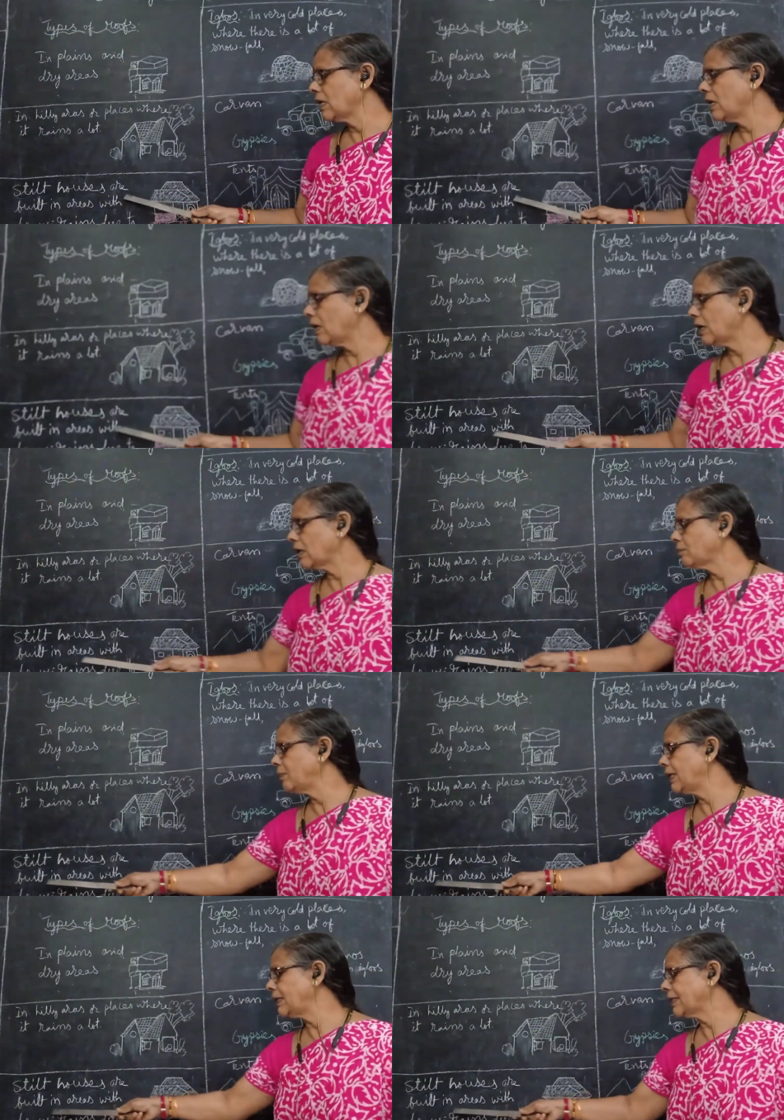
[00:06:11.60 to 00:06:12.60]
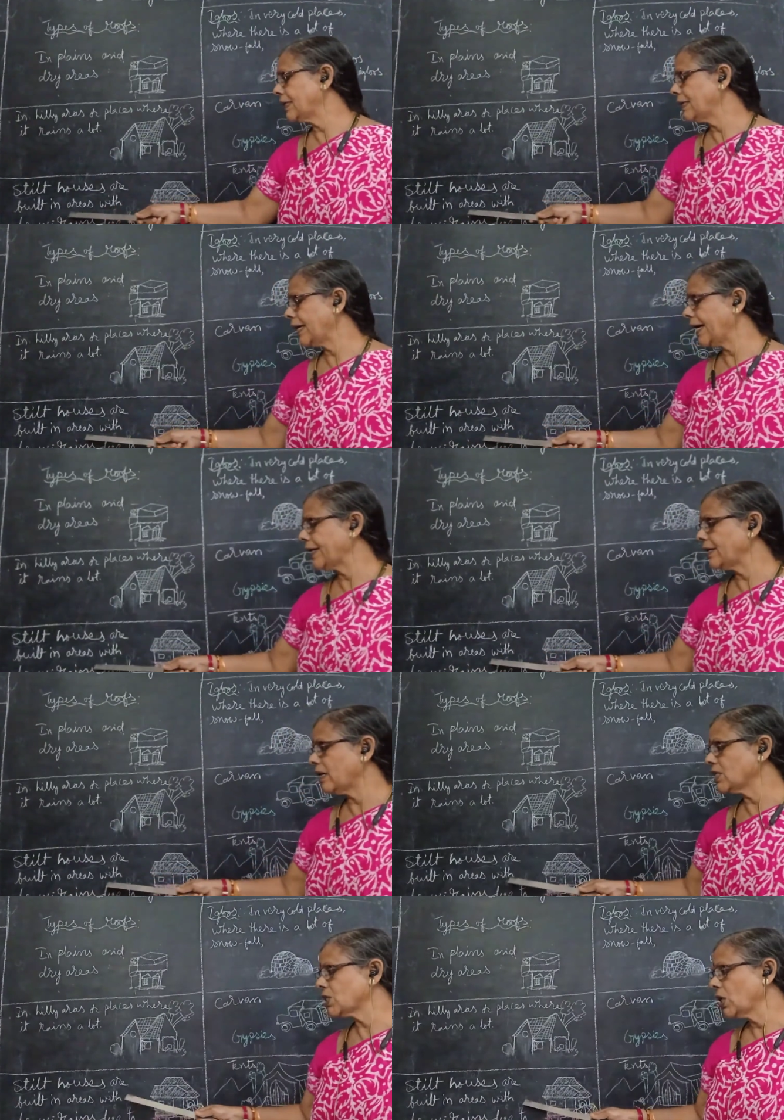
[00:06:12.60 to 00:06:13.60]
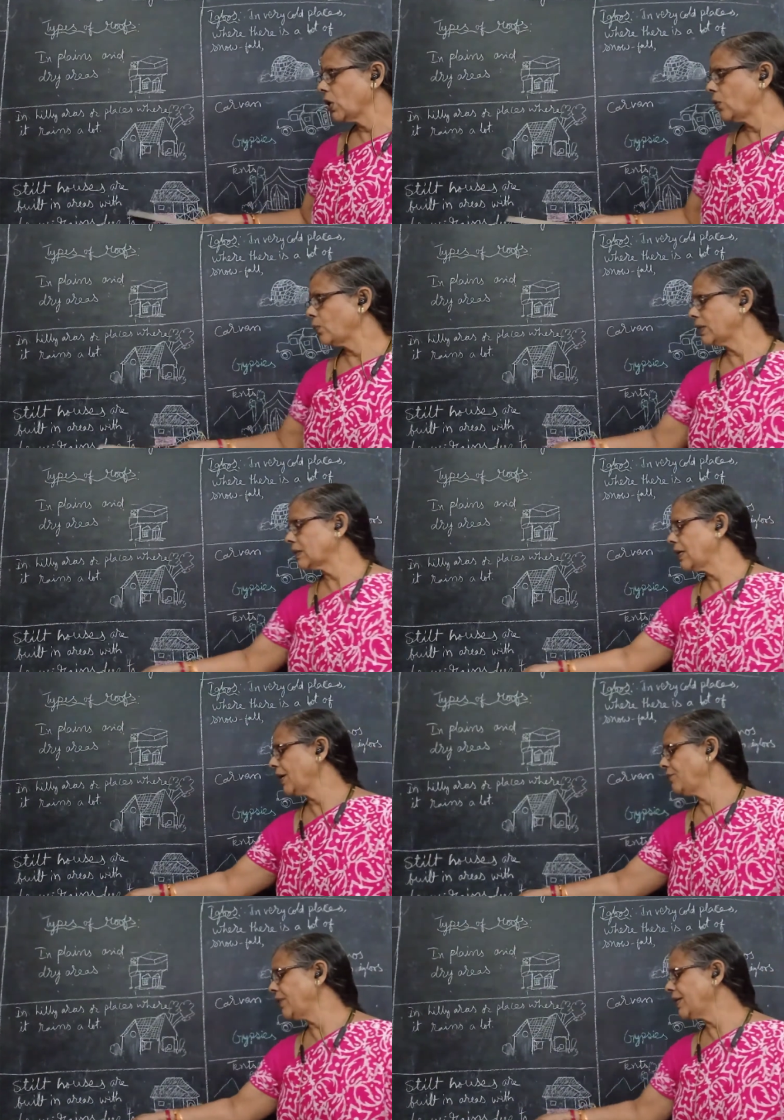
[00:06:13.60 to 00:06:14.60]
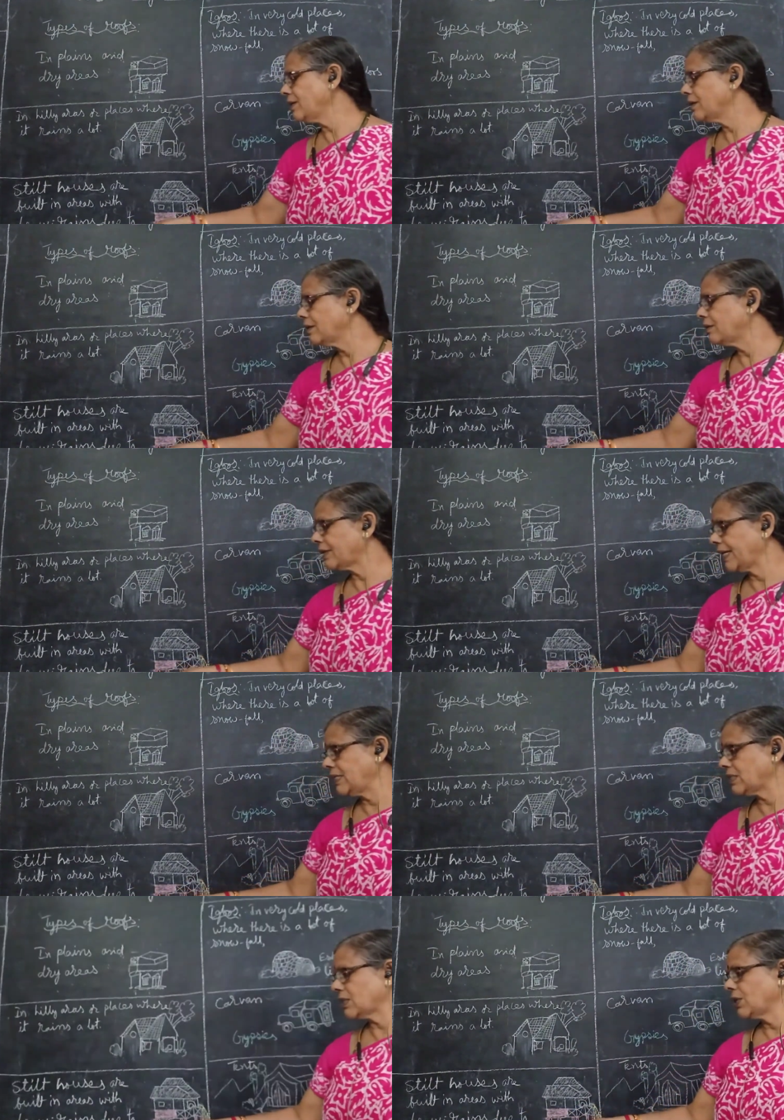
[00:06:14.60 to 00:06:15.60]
are built in areas with heavy rains